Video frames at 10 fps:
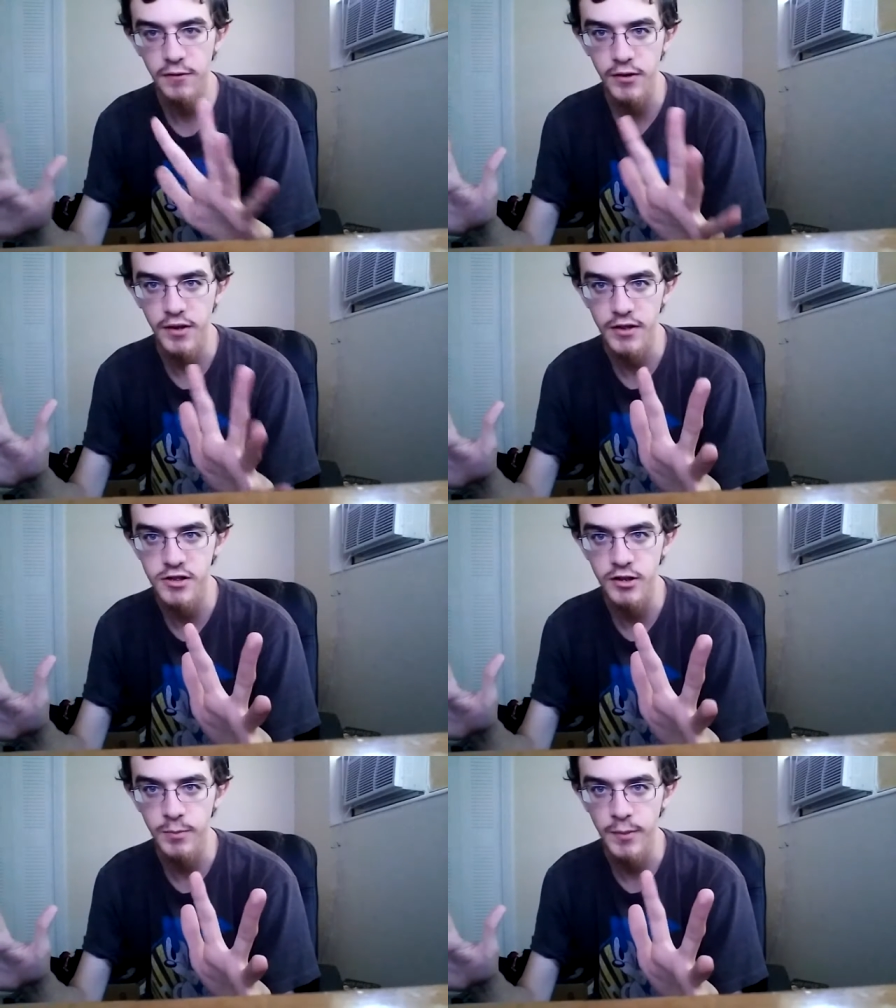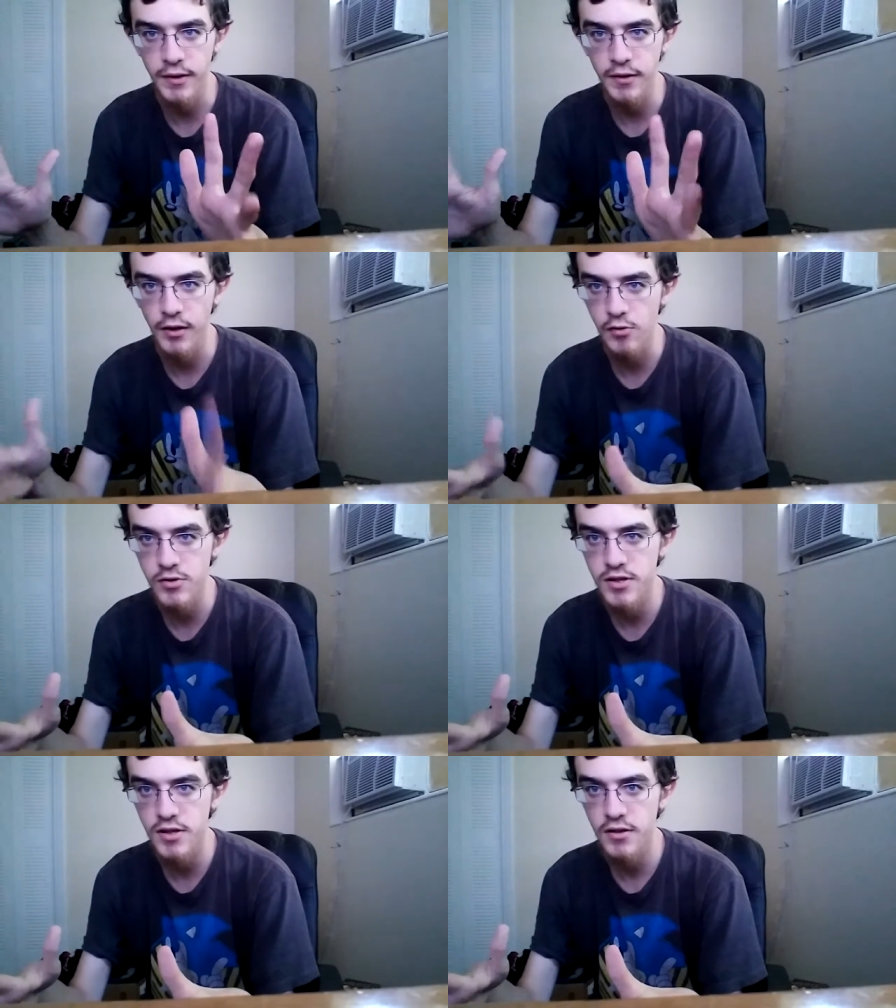for the achievement
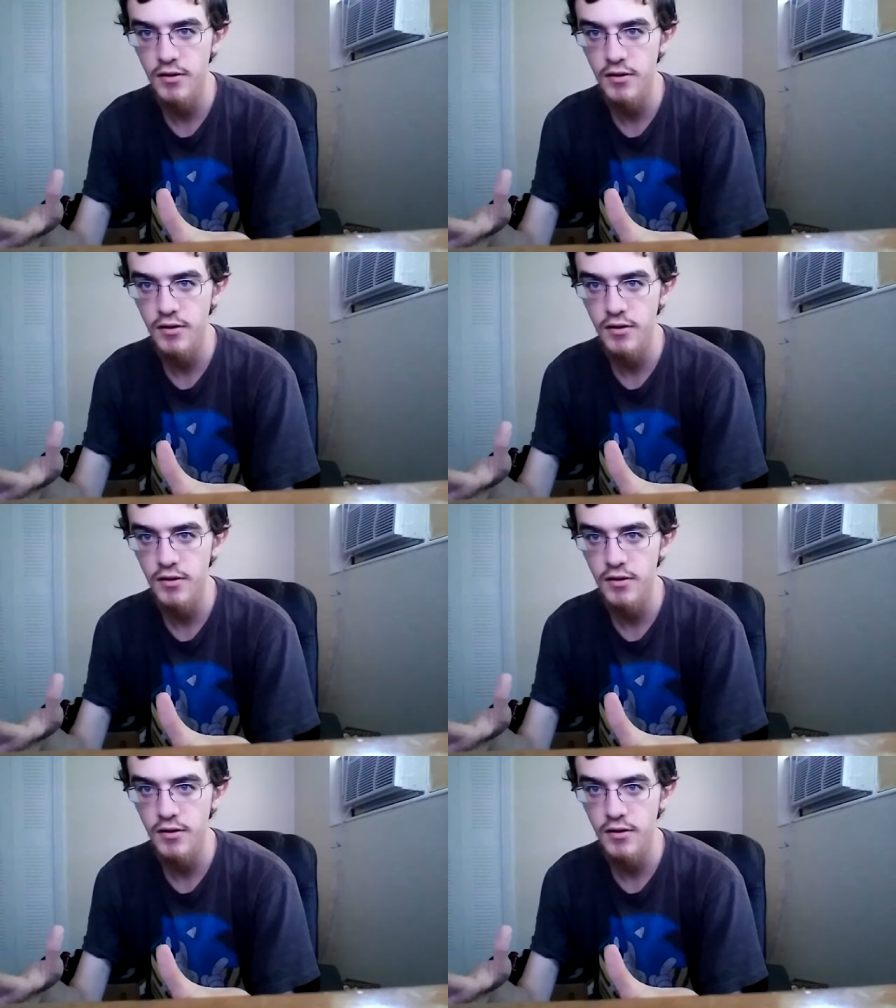Ghost,